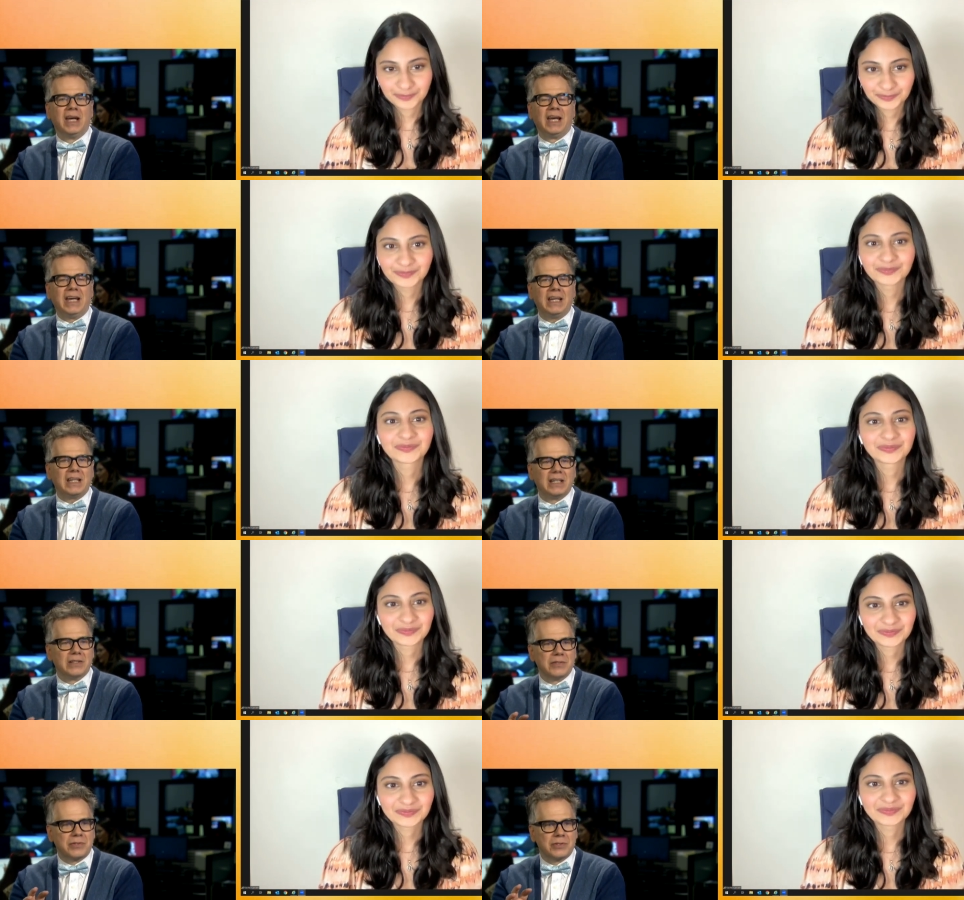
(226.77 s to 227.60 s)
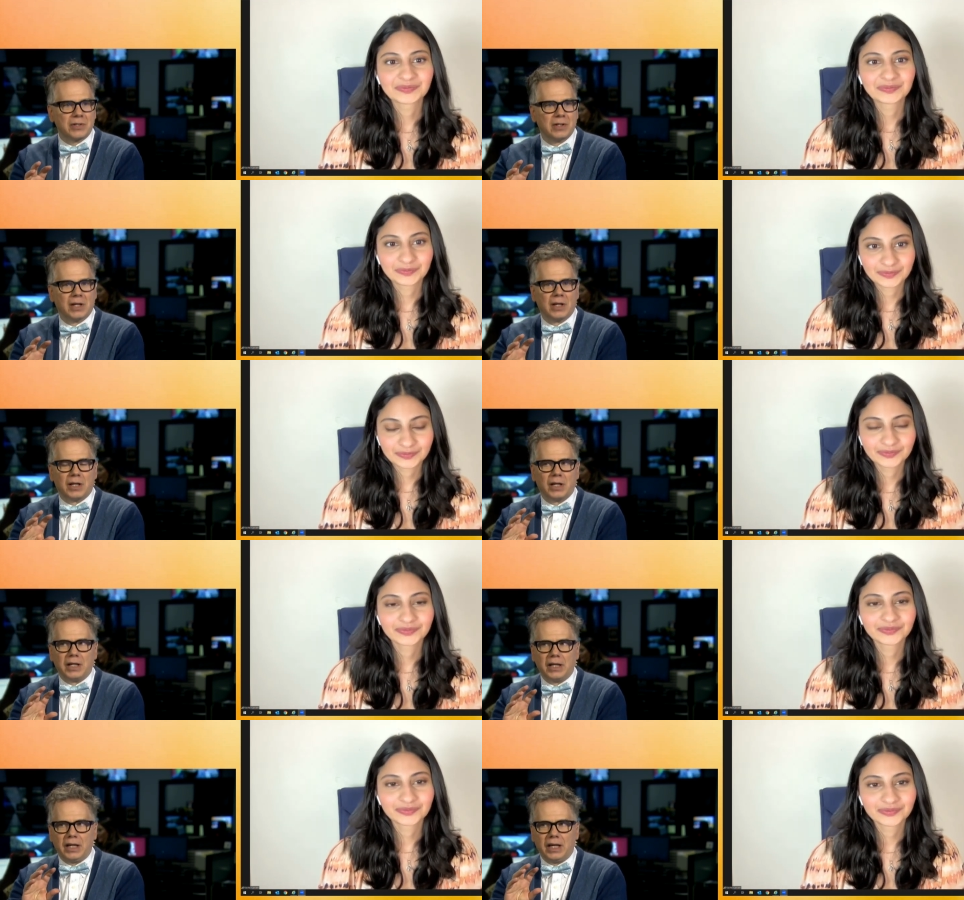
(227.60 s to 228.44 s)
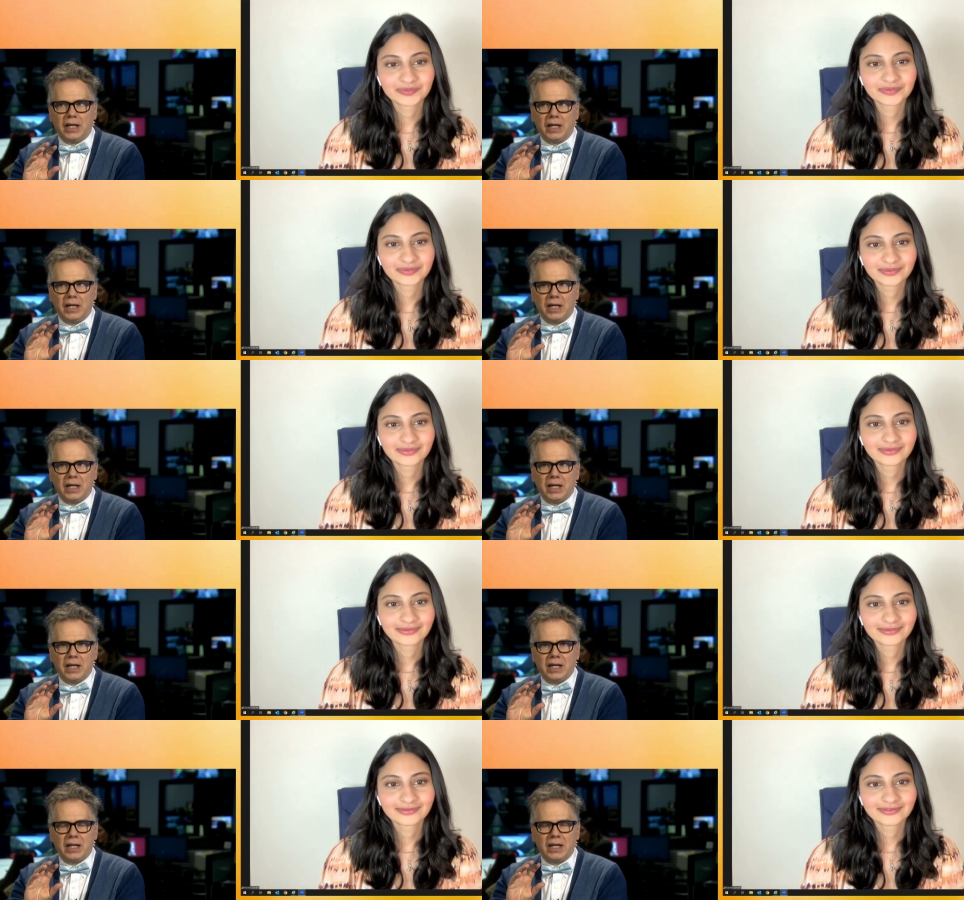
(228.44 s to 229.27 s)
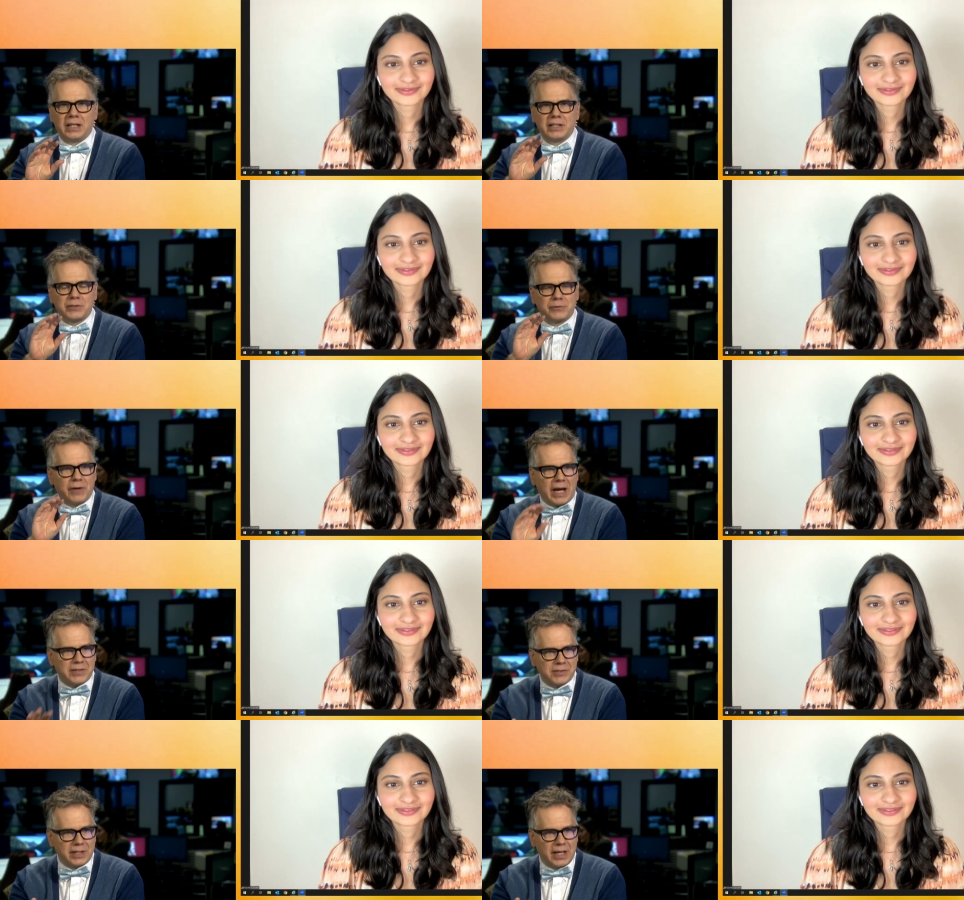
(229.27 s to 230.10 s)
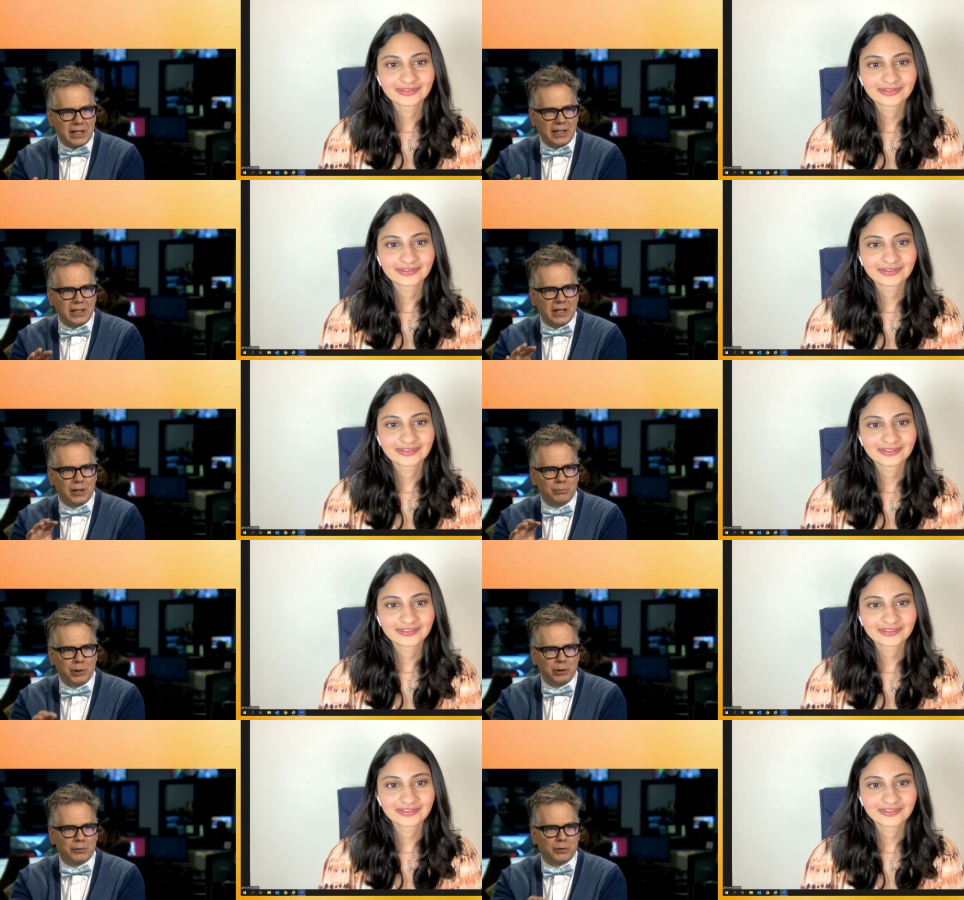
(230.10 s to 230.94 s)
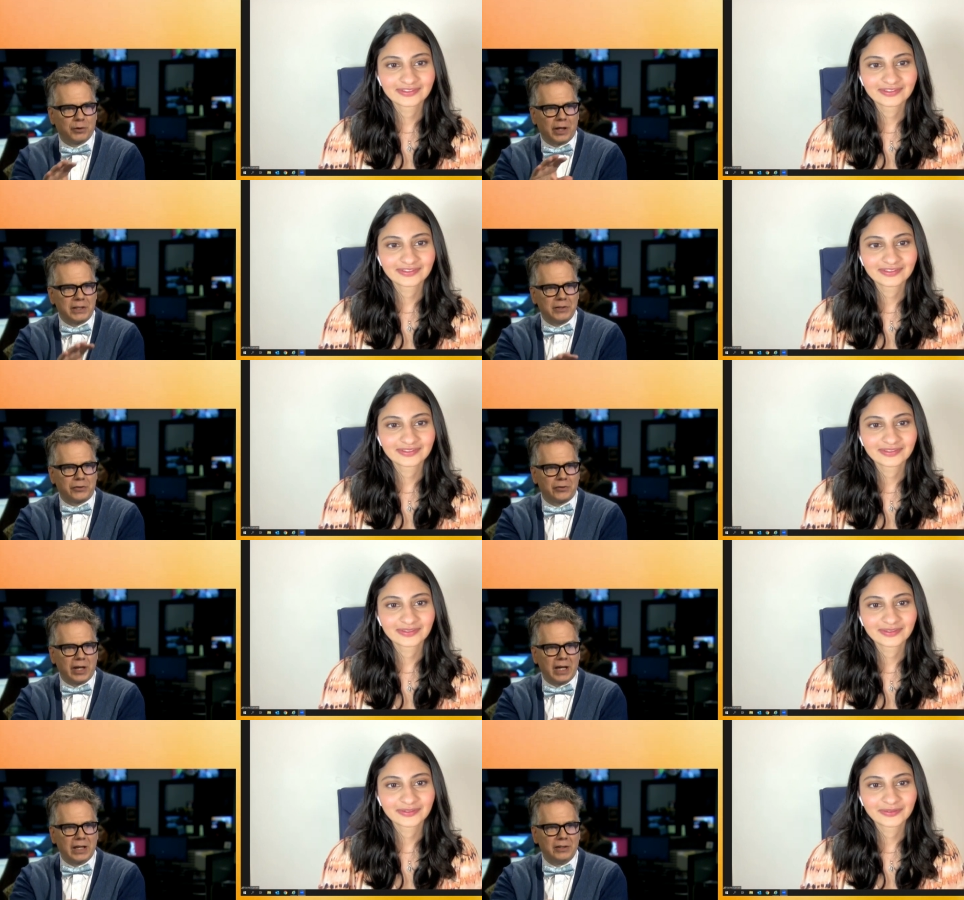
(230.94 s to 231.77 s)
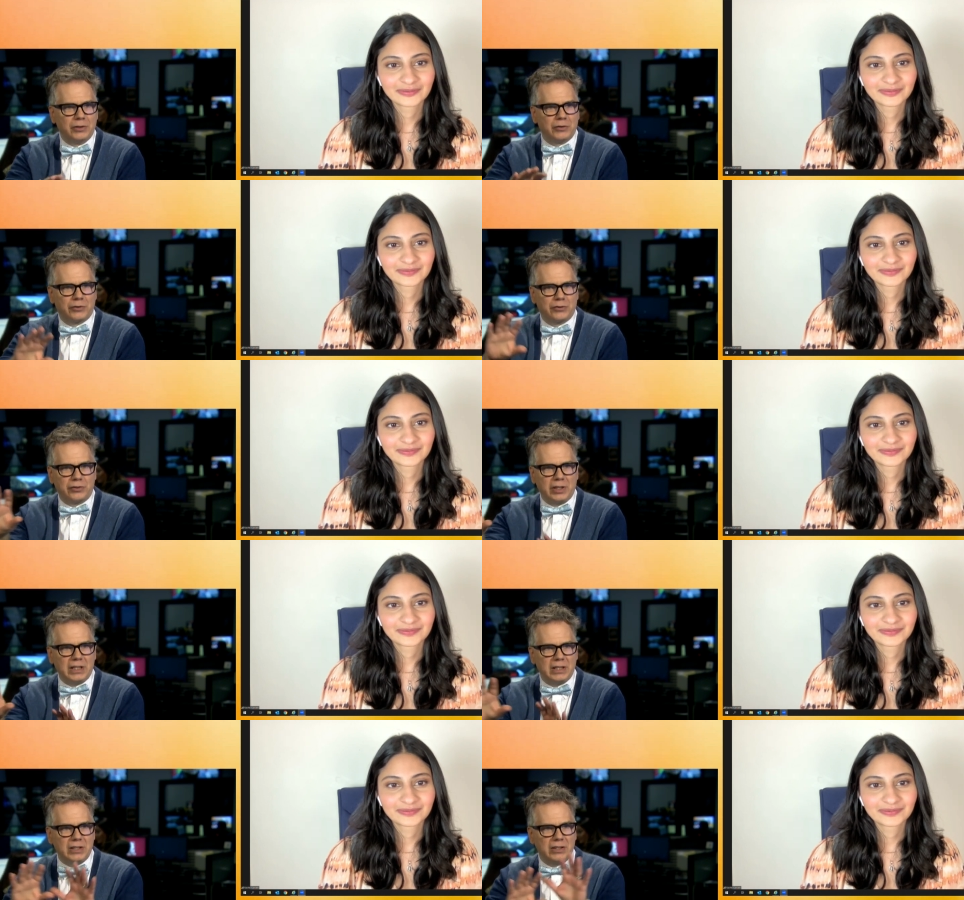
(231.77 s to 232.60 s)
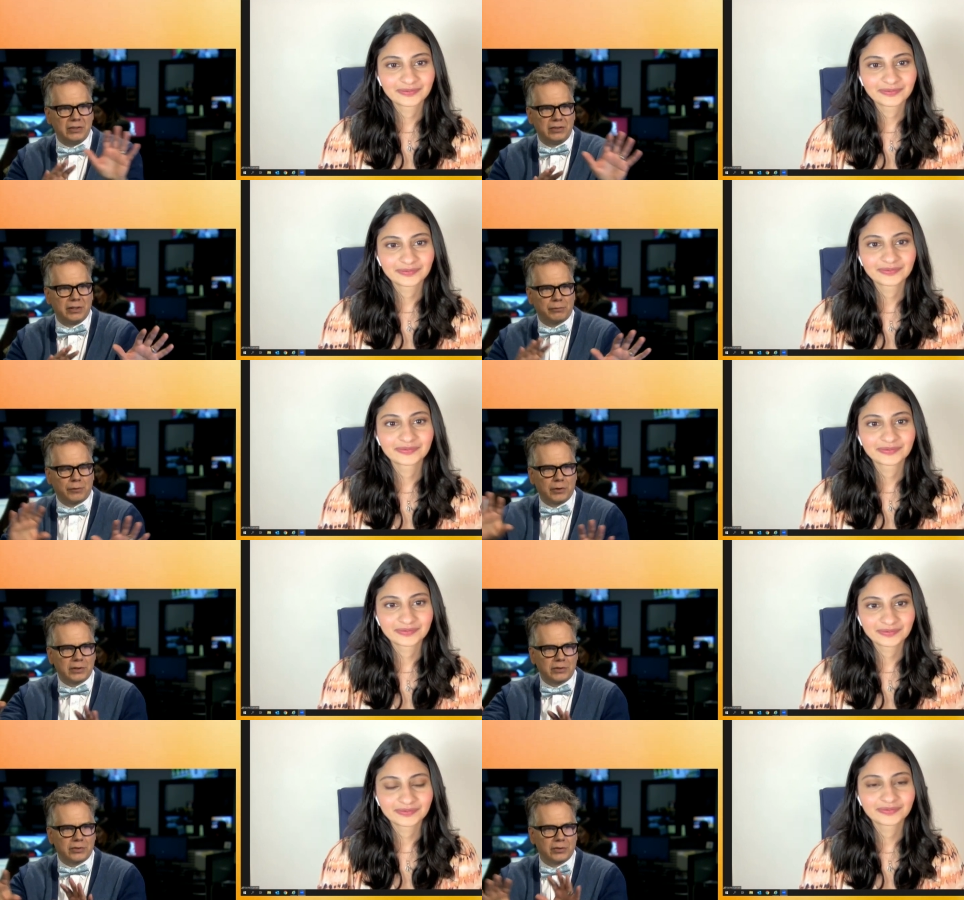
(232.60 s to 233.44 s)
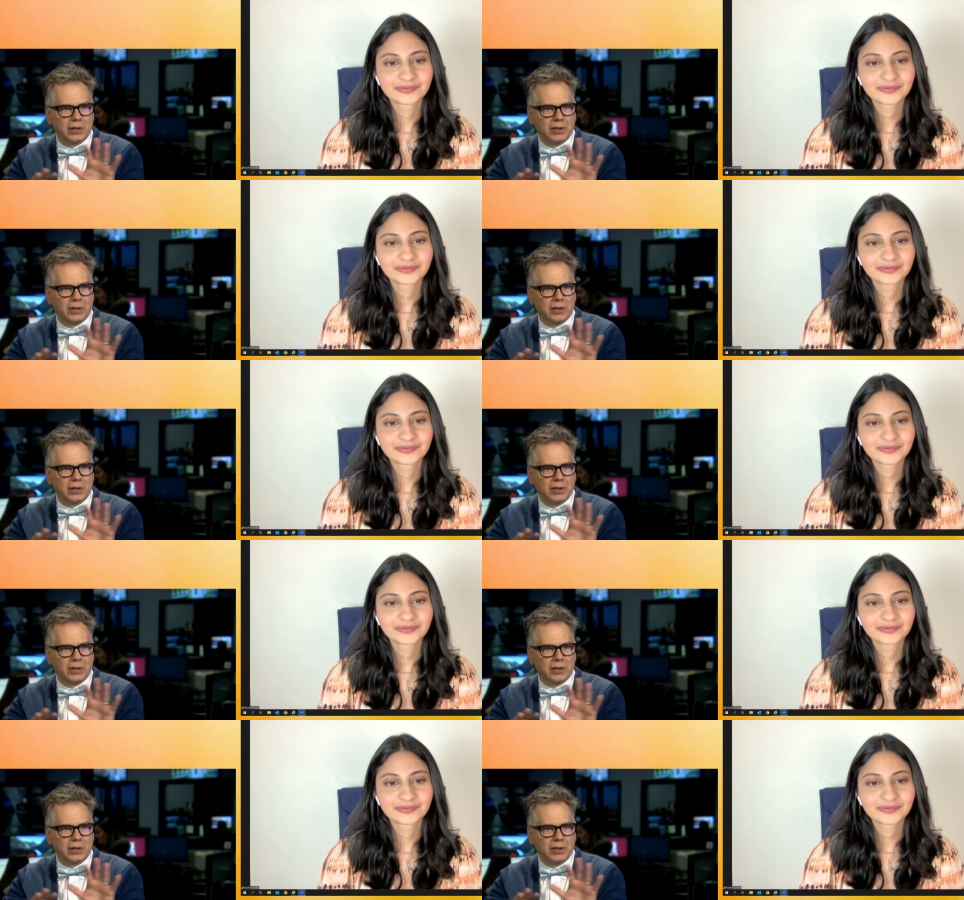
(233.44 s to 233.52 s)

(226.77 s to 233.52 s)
Speaker 1: It is it, it is fascinating and beautiful. And like you said, you see different